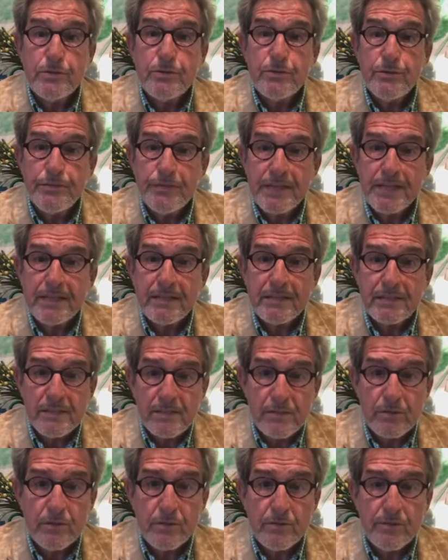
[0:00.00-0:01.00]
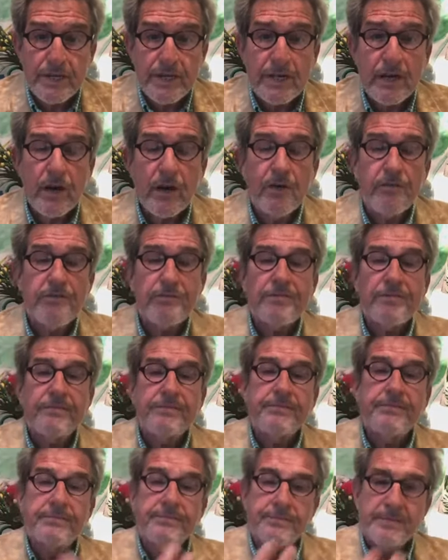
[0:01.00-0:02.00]
to reveal the story of
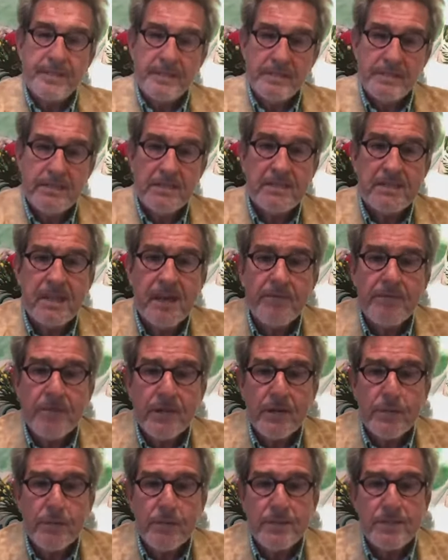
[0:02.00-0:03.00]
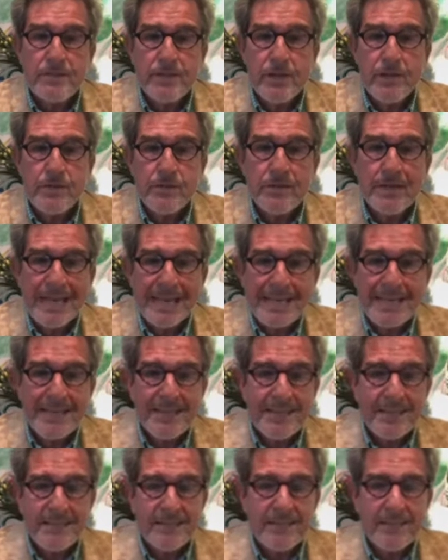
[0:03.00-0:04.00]
discovering one's own
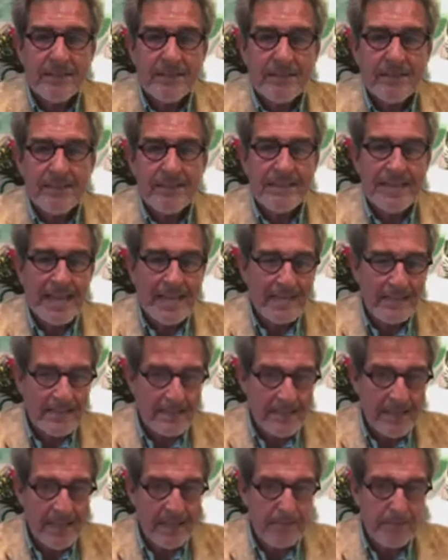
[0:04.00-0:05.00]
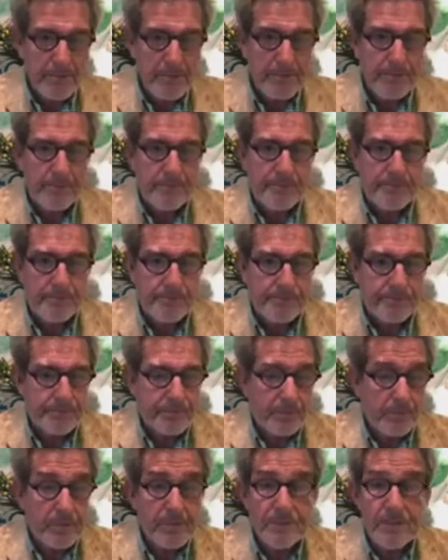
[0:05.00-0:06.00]
inner landscape,
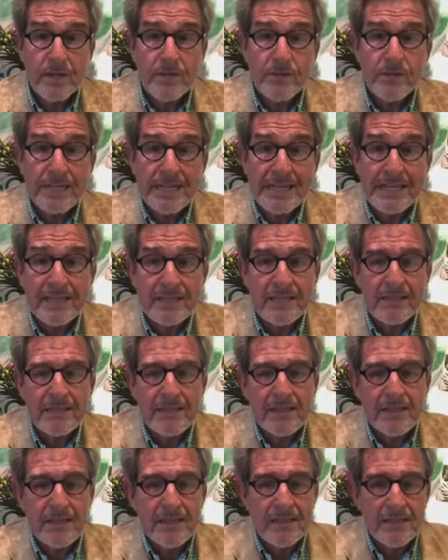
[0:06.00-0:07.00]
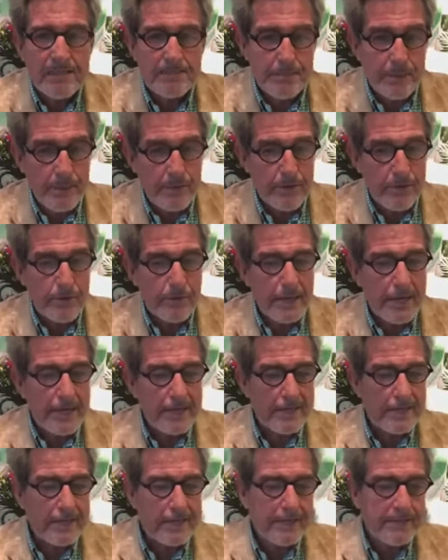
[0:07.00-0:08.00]
one's own inner
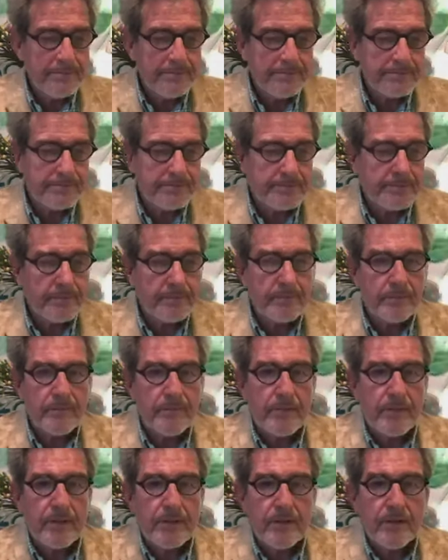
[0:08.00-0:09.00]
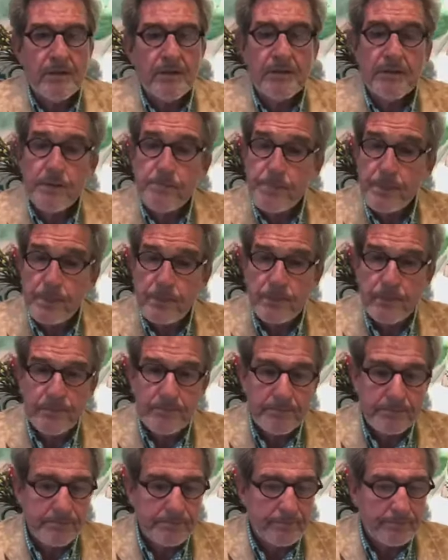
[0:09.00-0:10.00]
spirituality. The
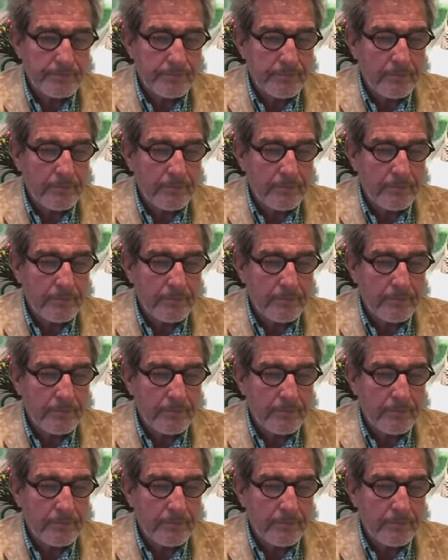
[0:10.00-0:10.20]
Pilgrim.